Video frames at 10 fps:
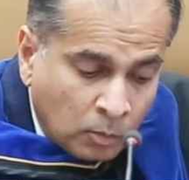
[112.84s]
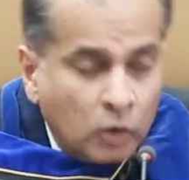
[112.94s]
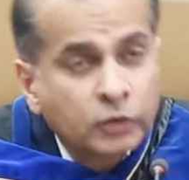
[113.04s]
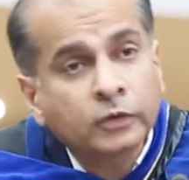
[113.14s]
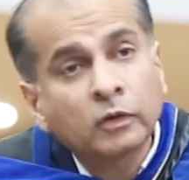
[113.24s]

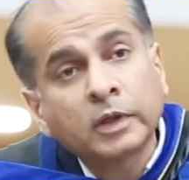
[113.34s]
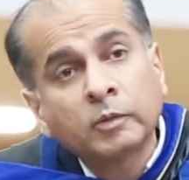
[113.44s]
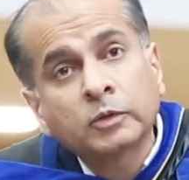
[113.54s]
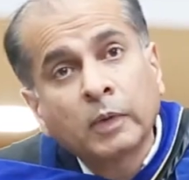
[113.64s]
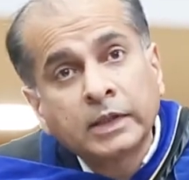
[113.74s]
Most thought he
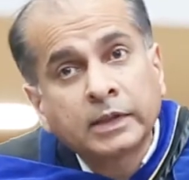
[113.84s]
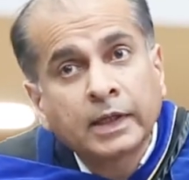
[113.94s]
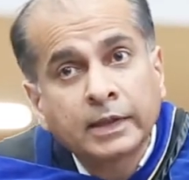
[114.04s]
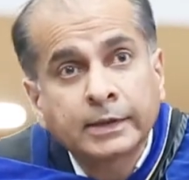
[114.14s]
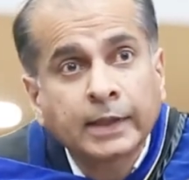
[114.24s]
was
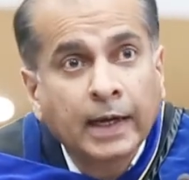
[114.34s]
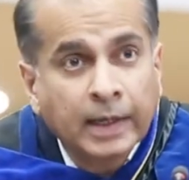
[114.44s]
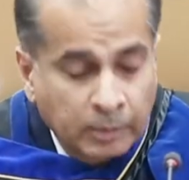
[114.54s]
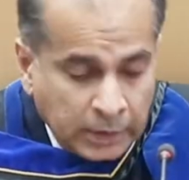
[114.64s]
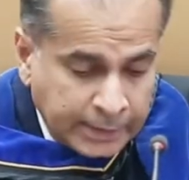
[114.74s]
wasting his
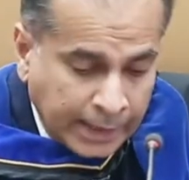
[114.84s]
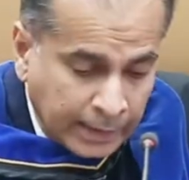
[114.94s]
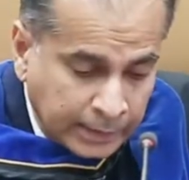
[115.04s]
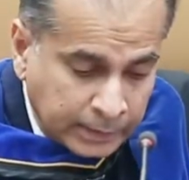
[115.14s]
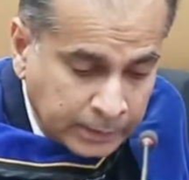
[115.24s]
time and
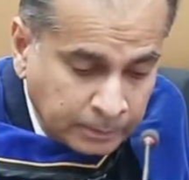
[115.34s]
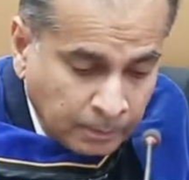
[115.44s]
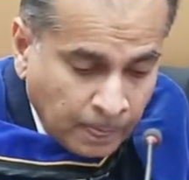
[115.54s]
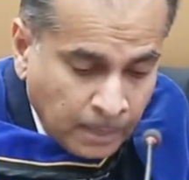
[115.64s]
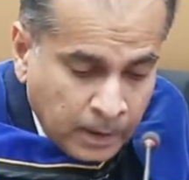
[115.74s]
talent.
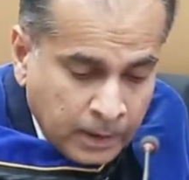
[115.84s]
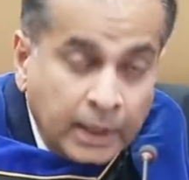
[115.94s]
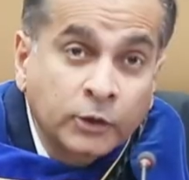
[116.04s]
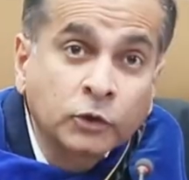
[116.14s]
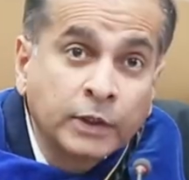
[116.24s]

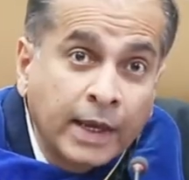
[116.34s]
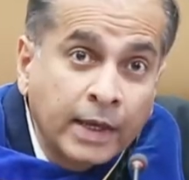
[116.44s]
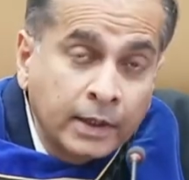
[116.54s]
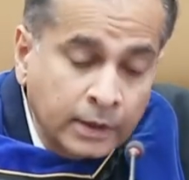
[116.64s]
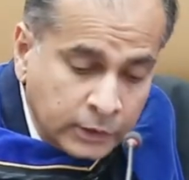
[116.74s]
Yet
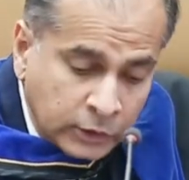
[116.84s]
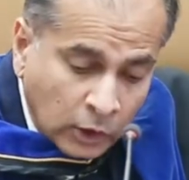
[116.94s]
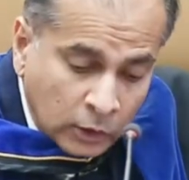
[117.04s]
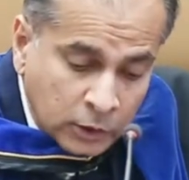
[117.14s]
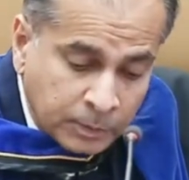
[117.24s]
today, as
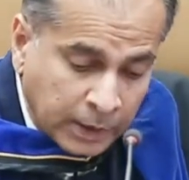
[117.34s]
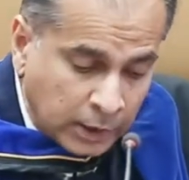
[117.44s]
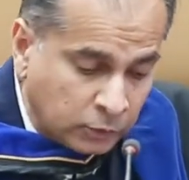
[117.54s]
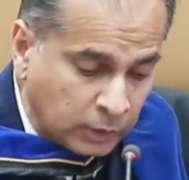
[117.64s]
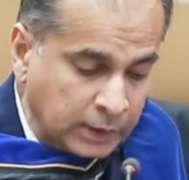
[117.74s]
scholars
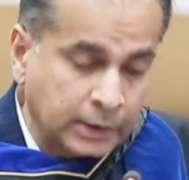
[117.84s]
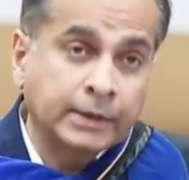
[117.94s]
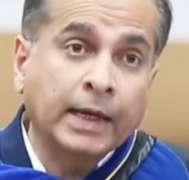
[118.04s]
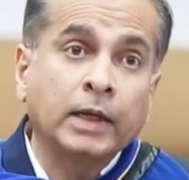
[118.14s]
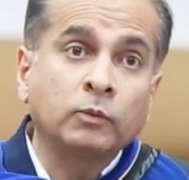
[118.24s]
begin to
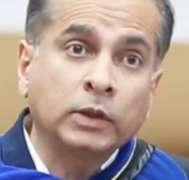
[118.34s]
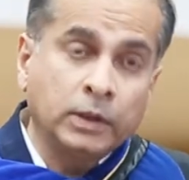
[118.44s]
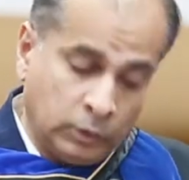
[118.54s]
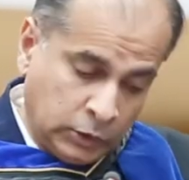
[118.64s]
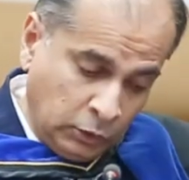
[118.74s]
understand what
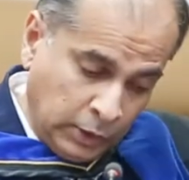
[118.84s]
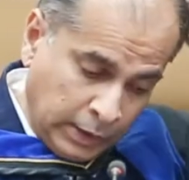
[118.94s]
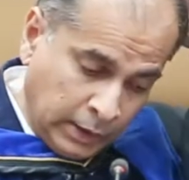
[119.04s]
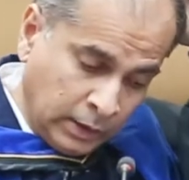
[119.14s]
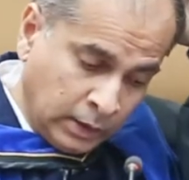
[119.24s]
he was
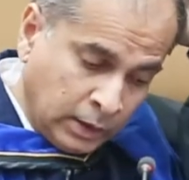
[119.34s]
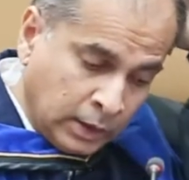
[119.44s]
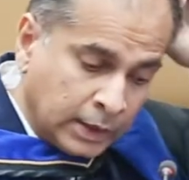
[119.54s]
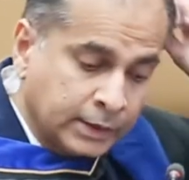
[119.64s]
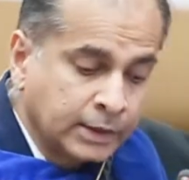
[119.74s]
doing,
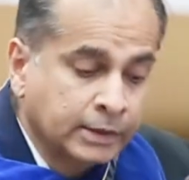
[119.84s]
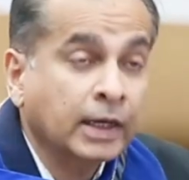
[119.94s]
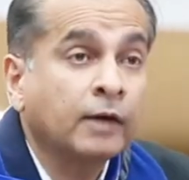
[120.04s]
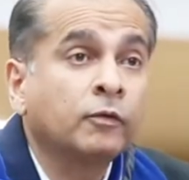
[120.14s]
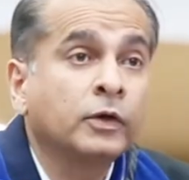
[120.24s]
his
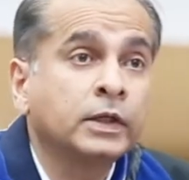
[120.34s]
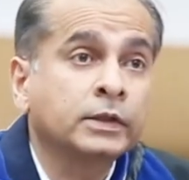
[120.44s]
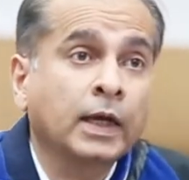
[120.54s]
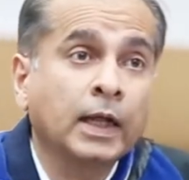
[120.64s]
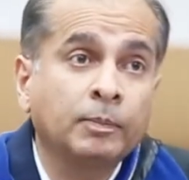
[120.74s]

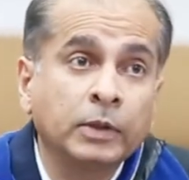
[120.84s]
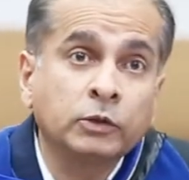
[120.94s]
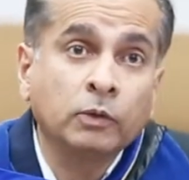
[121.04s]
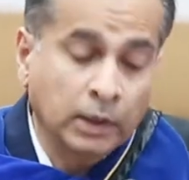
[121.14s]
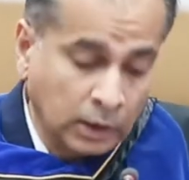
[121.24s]
discoveries are
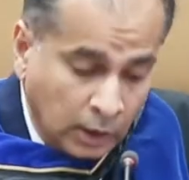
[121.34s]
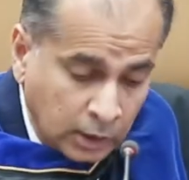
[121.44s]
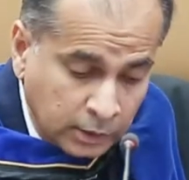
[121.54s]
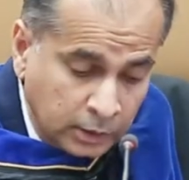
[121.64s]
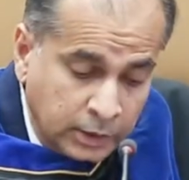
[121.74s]
helping to
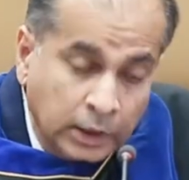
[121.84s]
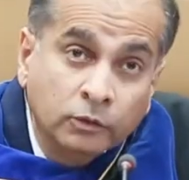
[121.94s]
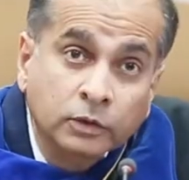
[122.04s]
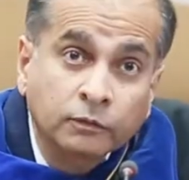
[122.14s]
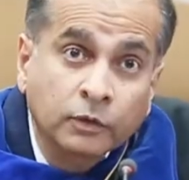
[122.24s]
unlock the
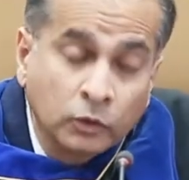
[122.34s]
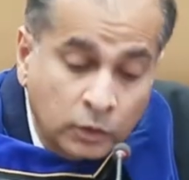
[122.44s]
secrets of the